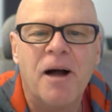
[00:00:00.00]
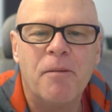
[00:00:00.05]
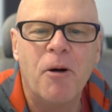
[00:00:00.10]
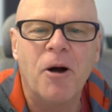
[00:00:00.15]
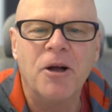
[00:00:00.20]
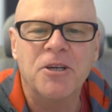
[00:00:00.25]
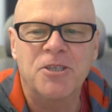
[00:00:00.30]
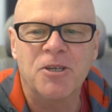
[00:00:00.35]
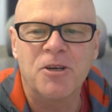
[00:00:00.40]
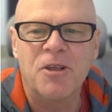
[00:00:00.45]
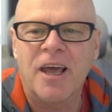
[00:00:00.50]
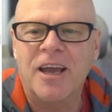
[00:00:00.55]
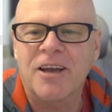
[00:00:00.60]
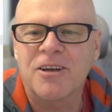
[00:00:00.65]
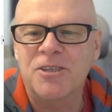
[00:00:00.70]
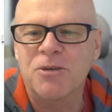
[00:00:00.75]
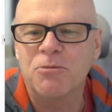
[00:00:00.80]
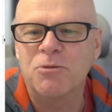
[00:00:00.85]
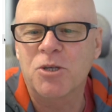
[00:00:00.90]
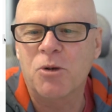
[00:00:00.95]
I might do
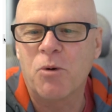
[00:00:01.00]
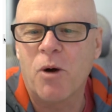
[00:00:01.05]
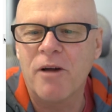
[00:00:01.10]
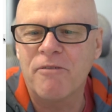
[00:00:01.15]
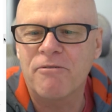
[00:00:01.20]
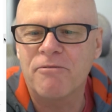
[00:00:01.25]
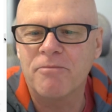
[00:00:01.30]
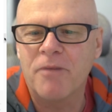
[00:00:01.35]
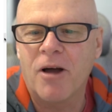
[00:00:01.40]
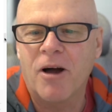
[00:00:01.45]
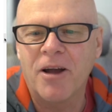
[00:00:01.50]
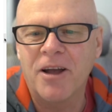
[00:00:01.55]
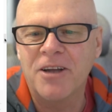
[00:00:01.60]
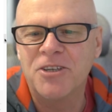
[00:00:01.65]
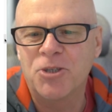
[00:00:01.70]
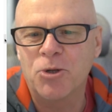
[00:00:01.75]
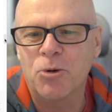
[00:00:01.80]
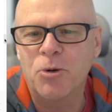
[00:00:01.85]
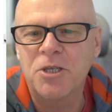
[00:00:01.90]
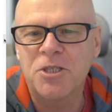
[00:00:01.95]
that because it was quite. I
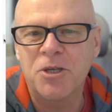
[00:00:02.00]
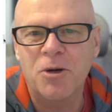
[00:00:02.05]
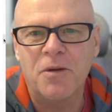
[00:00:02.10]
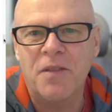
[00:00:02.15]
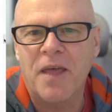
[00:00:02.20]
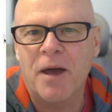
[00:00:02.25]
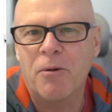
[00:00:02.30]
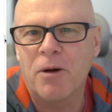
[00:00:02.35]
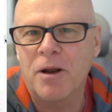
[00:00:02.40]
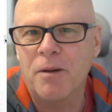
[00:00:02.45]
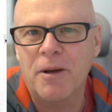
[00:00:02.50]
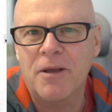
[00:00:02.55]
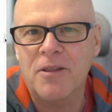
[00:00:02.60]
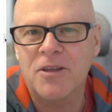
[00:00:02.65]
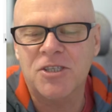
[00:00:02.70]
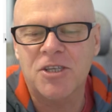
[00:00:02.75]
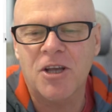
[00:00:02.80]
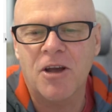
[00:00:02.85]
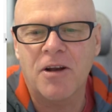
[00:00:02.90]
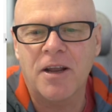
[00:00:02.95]
enjoyed doing that one
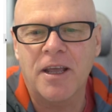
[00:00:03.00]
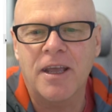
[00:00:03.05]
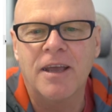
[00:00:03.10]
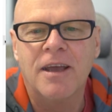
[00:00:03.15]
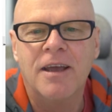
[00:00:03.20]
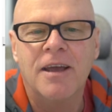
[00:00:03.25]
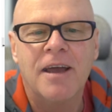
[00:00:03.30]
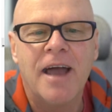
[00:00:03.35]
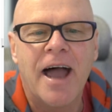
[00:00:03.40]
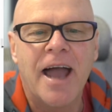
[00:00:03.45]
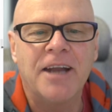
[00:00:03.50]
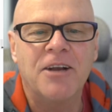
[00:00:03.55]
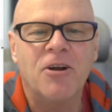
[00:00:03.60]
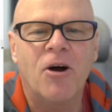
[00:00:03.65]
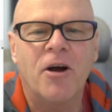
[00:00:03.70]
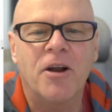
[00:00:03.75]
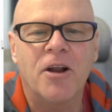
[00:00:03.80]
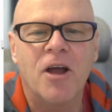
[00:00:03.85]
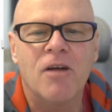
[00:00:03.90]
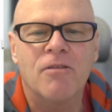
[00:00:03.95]
about the Sony
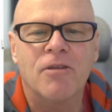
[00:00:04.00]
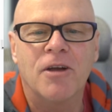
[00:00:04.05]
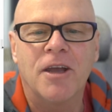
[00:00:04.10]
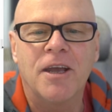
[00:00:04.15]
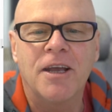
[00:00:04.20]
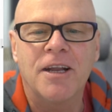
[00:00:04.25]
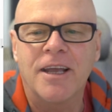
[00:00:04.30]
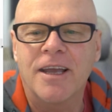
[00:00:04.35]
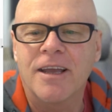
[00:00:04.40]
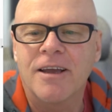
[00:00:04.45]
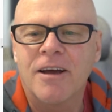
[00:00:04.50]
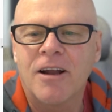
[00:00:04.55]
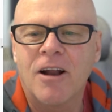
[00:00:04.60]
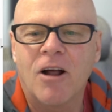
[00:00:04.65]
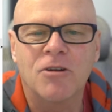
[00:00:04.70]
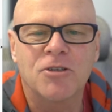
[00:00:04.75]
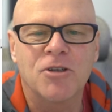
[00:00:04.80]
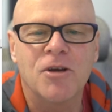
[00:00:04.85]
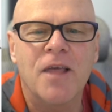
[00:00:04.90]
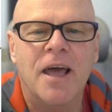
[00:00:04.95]
A9 overheating,
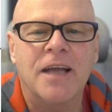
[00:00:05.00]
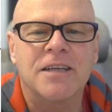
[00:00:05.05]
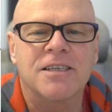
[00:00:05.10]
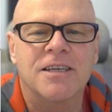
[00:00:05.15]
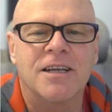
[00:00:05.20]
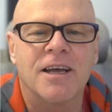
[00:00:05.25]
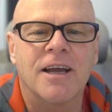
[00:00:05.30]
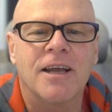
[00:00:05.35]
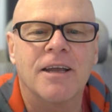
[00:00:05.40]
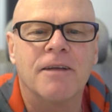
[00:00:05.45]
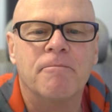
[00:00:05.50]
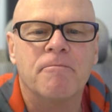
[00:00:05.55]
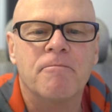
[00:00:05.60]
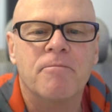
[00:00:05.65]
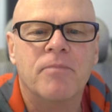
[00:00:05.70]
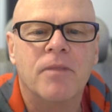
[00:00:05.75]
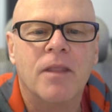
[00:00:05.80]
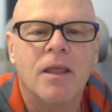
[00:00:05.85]
and I'll do that today.